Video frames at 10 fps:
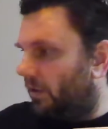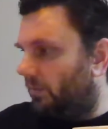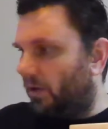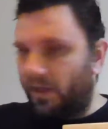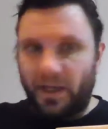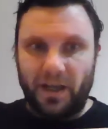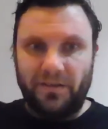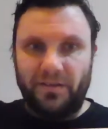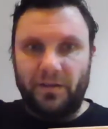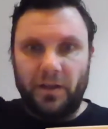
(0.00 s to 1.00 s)
In my
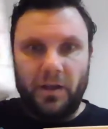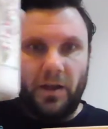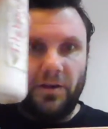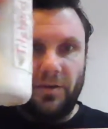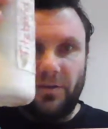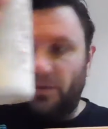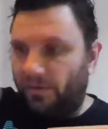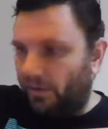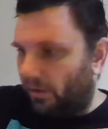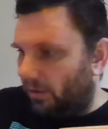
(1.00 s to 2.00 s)
case, I just
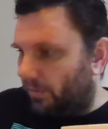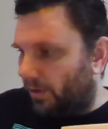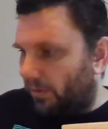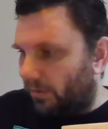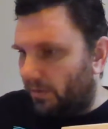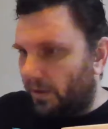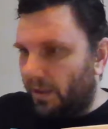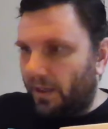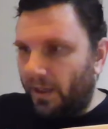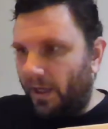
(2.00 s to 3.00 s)
used a glue bottle
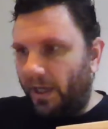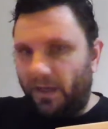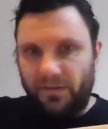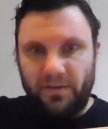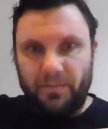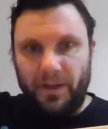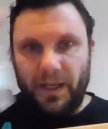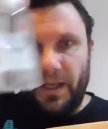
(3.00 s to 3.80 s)
and some